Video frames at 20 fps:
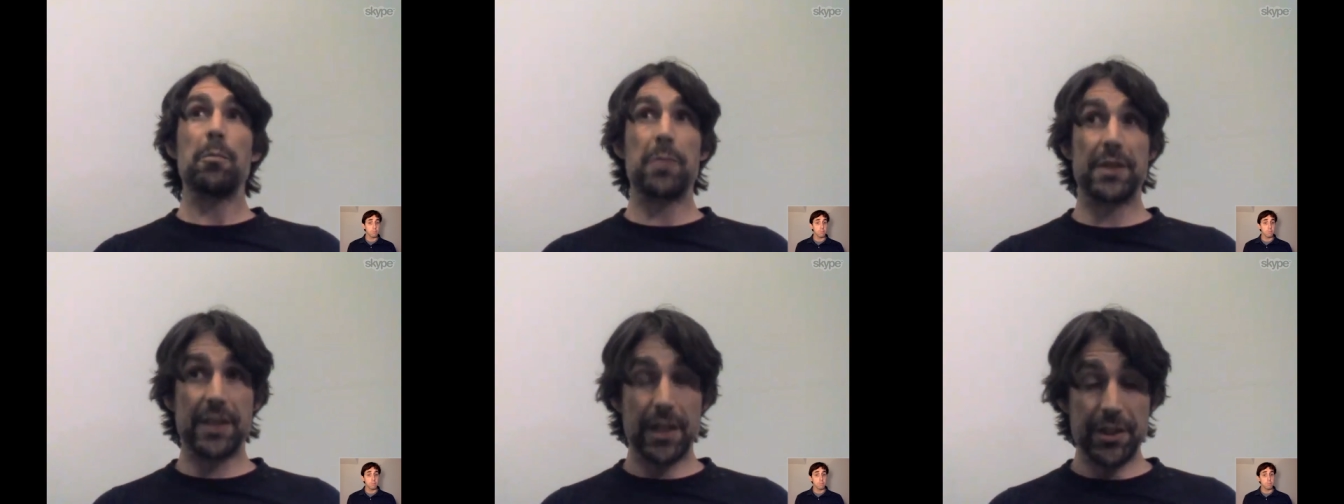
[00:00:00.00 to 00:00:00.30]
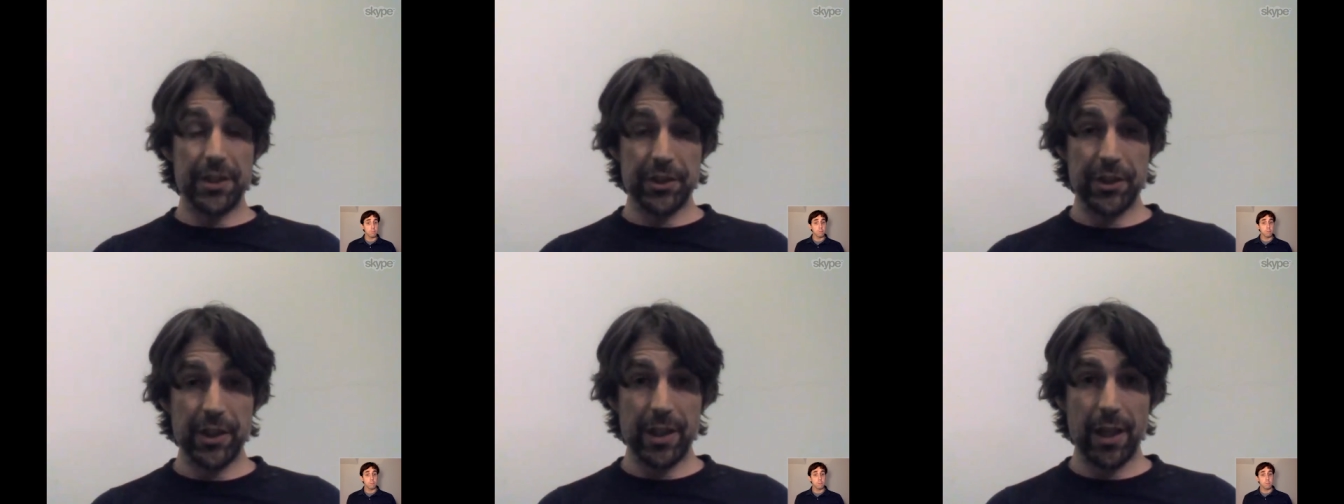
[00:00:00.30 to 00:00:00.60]

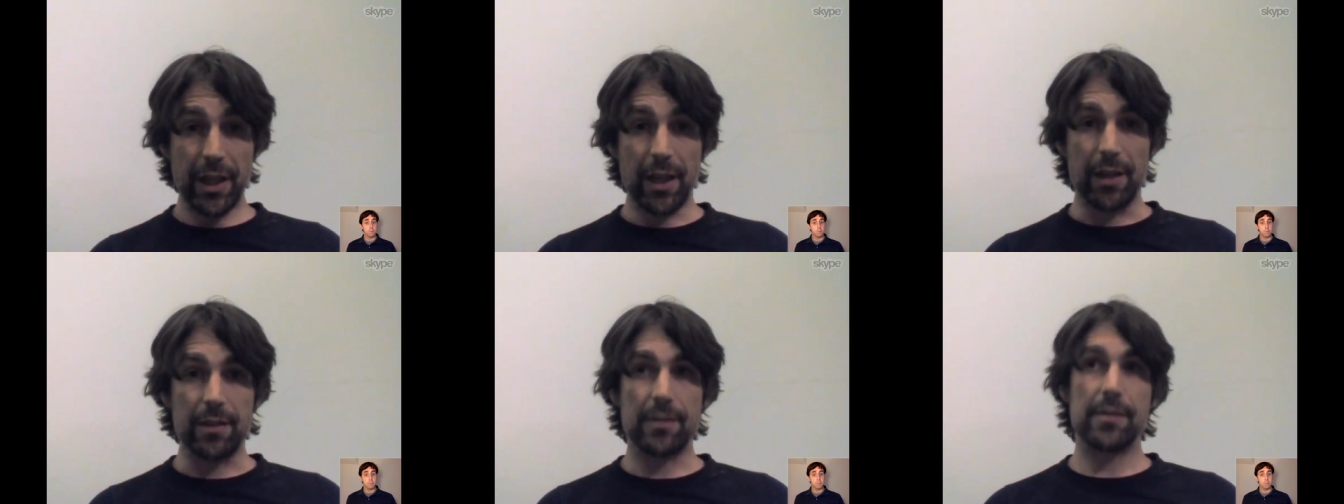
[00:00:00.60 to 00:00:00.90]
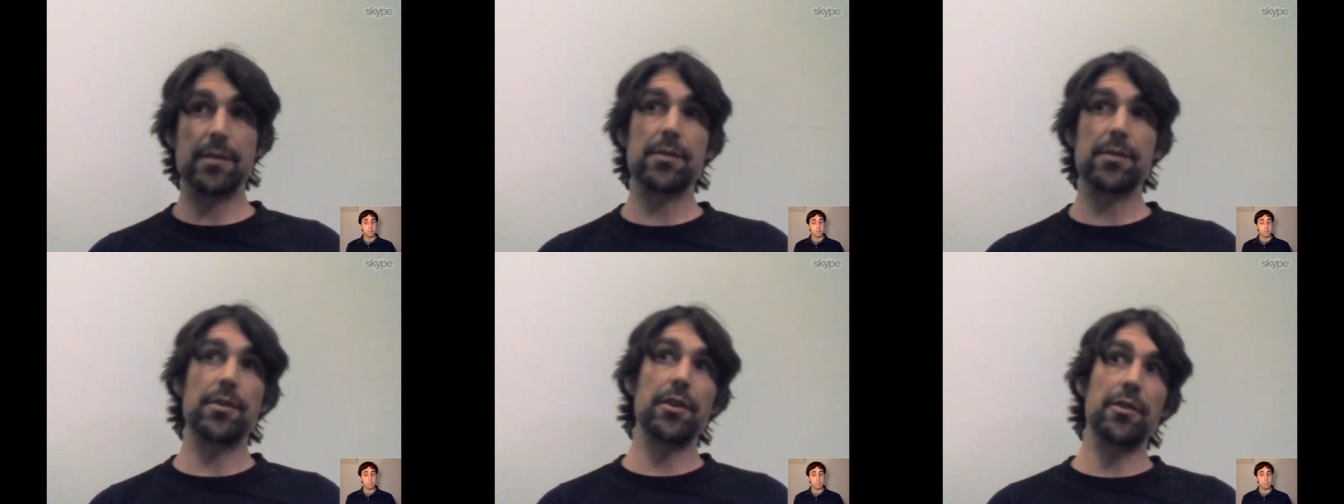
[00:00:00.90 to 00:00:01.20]
Potentially,
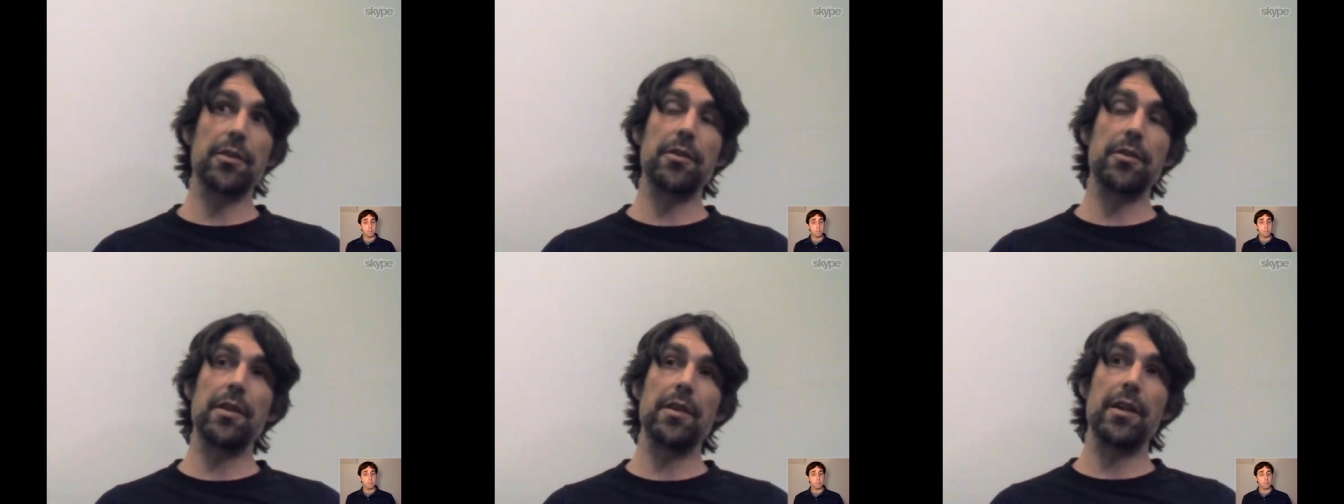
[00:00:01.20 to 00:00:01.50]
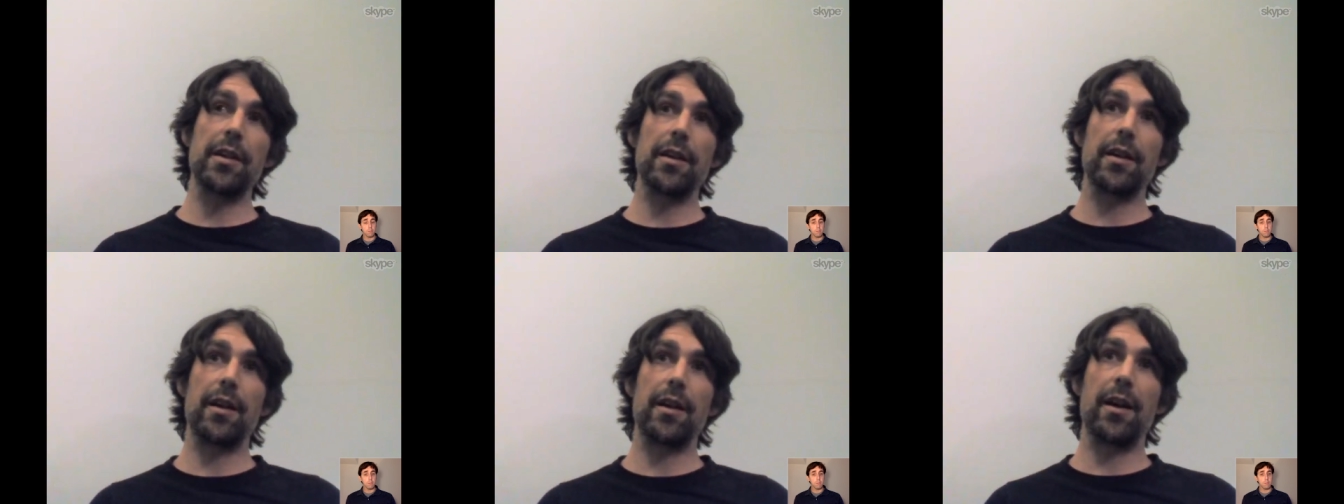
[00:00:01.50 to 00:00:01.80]
yes. So
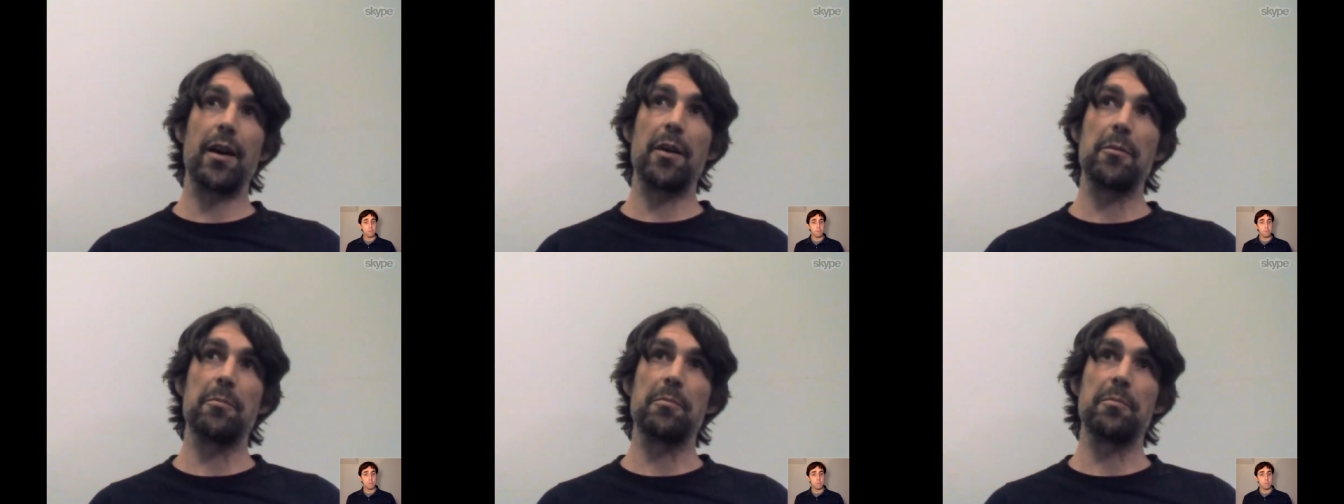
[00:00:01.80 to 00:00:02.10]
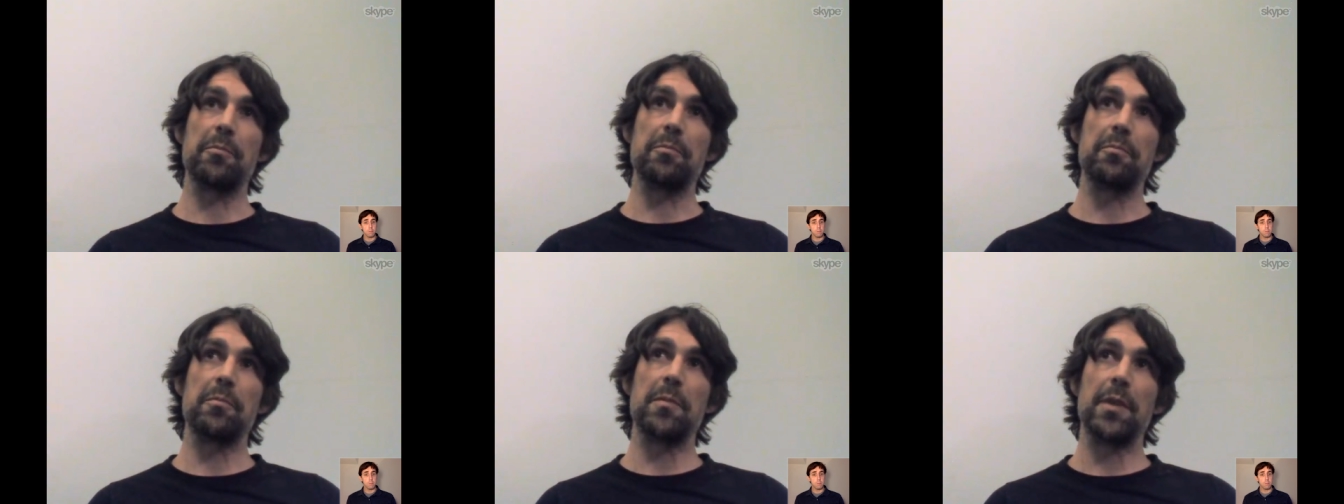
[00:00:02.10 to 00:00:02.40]

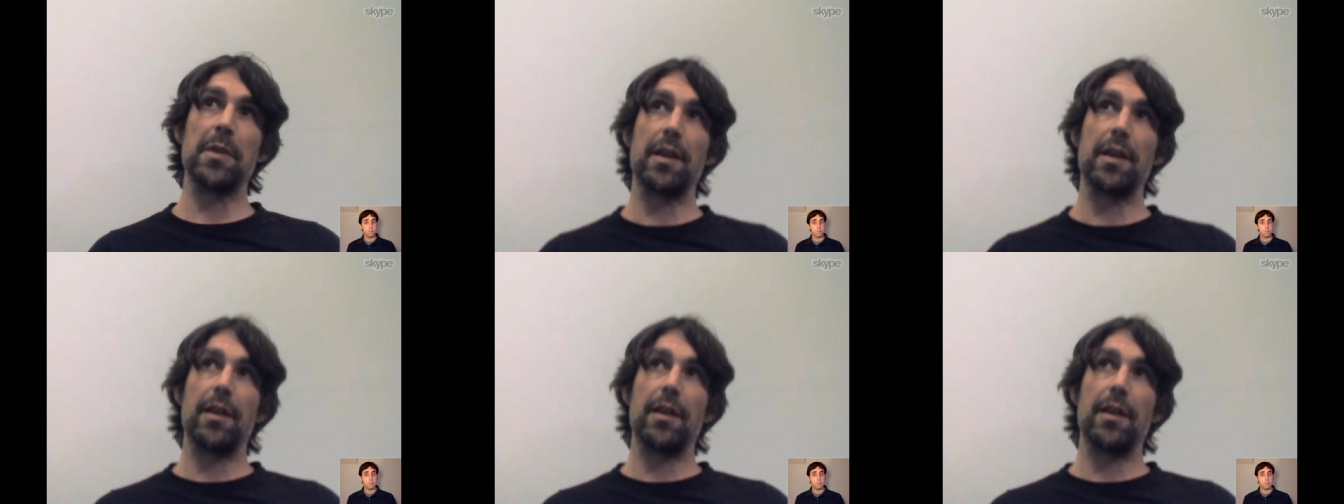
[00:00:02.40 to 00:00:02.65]
with